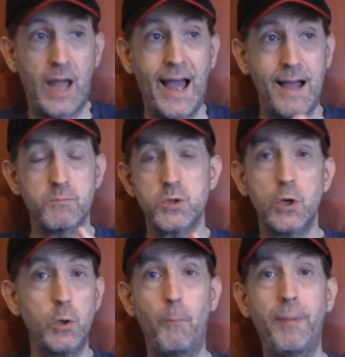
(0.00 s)

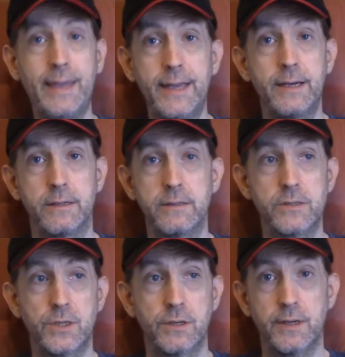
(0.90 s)
Absolute
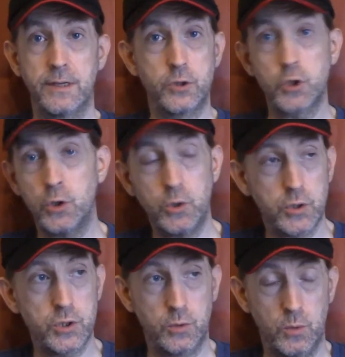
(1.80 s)
beginners can talk
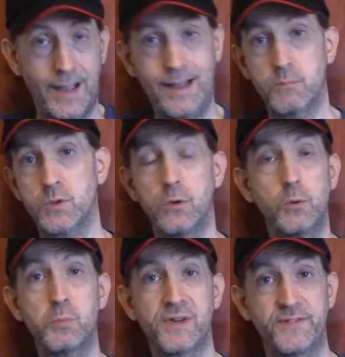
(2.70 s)
to absolute
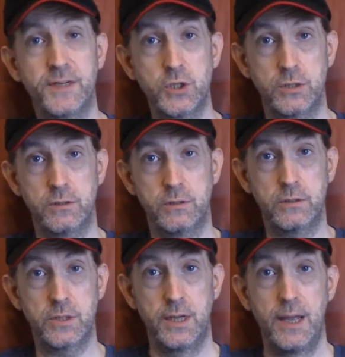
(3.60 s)

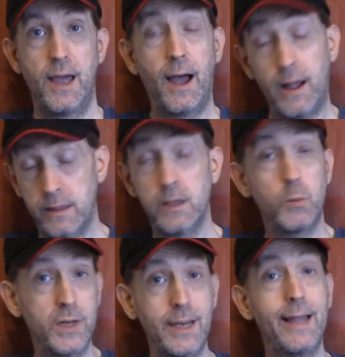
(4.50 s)
professionals and they
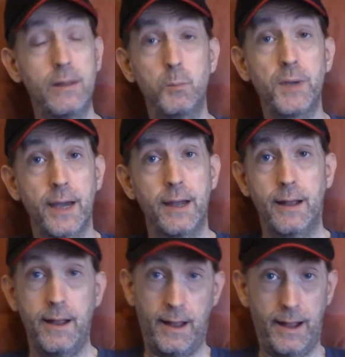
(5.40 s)
will help you.
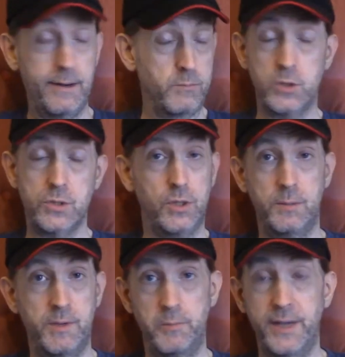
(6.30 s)
And I'm not talking
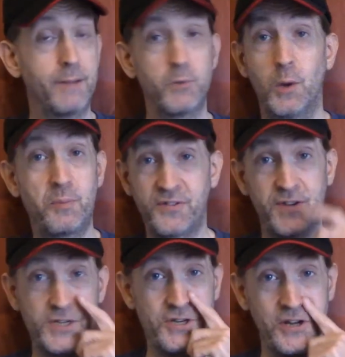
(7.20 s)
about me, I'm not a
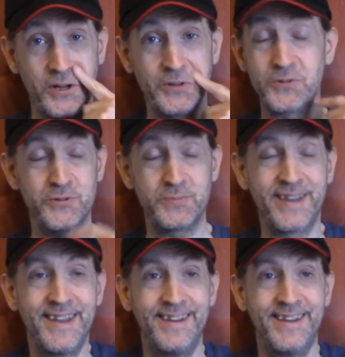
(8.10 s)
professional, trust me.